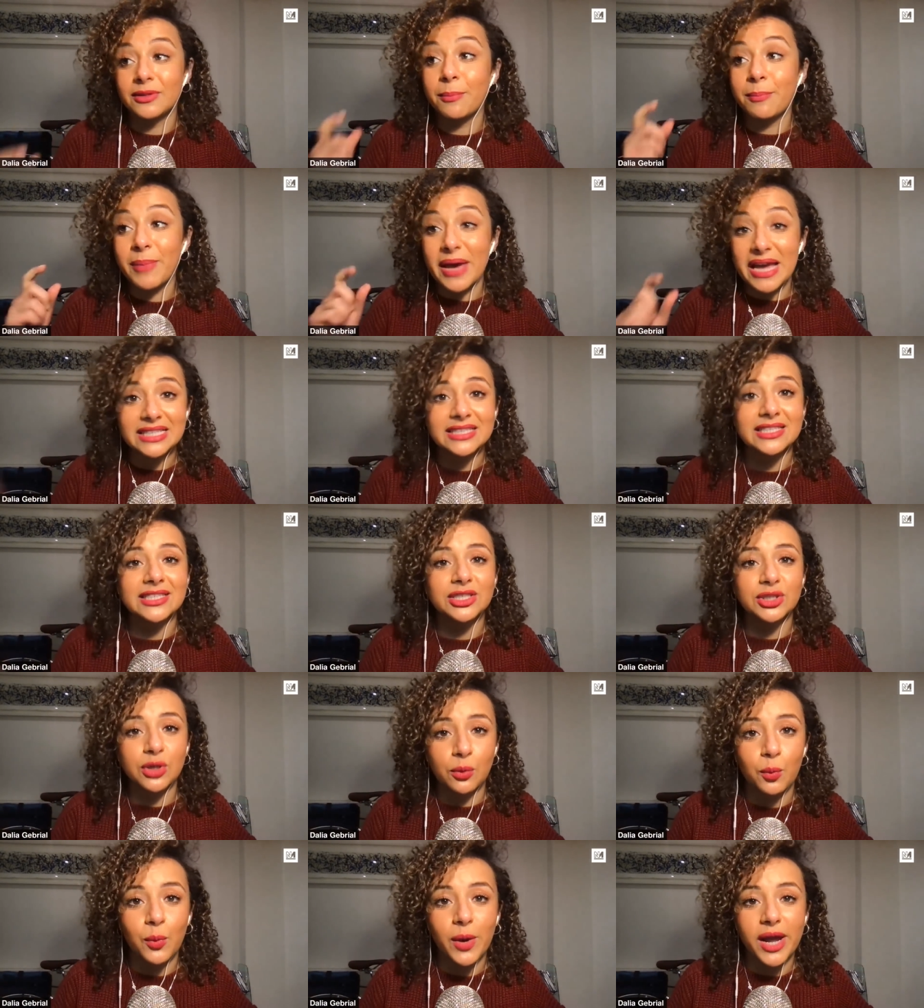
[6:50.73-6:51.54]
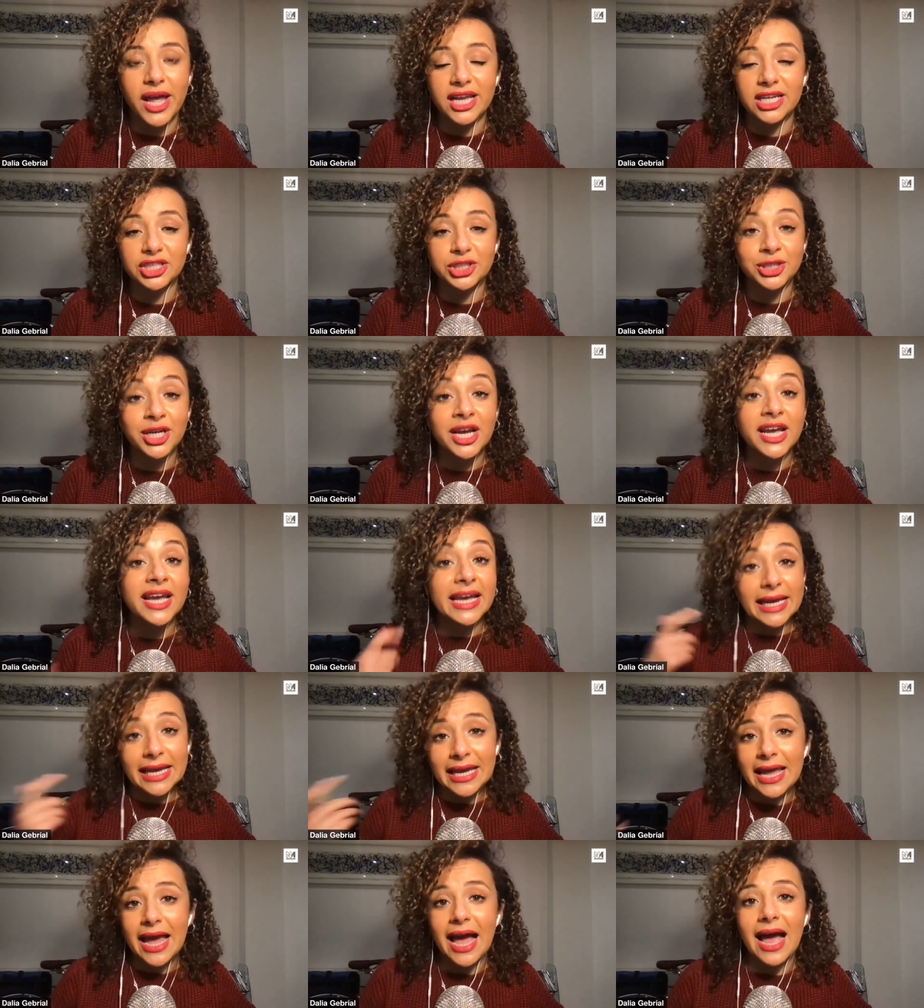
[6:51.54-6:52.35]
the basis on which
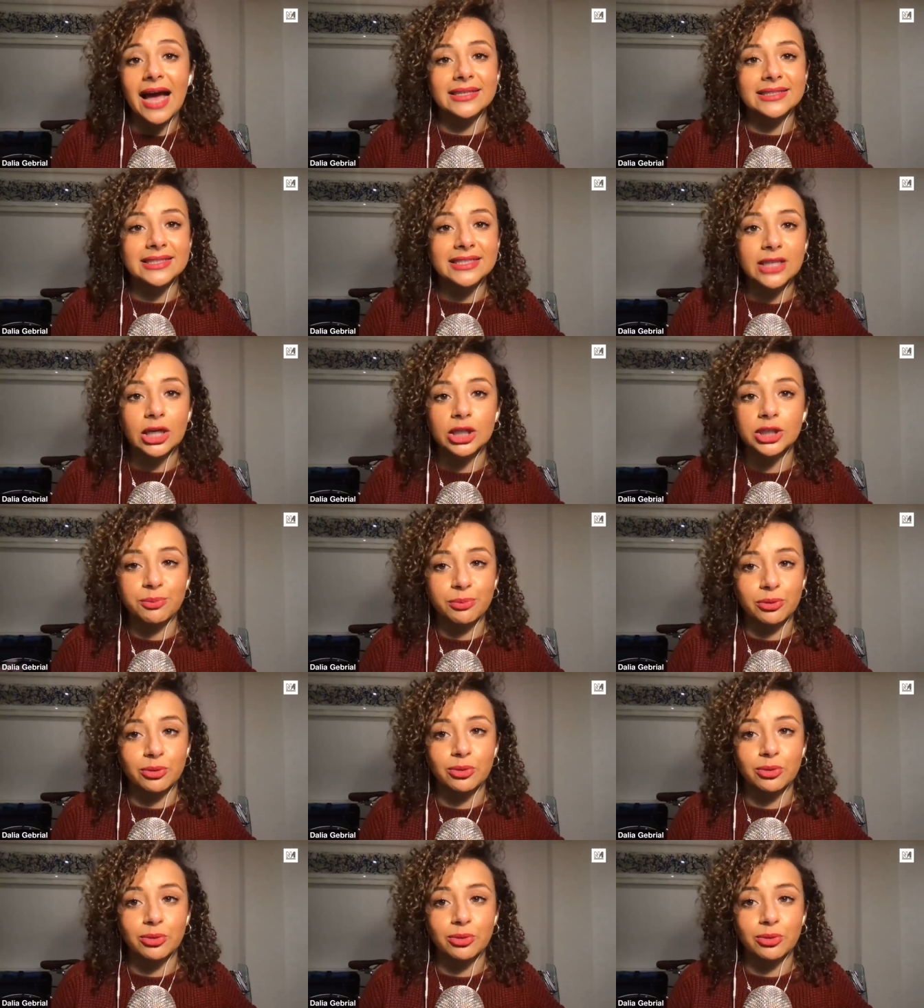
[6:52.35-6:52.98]
he has such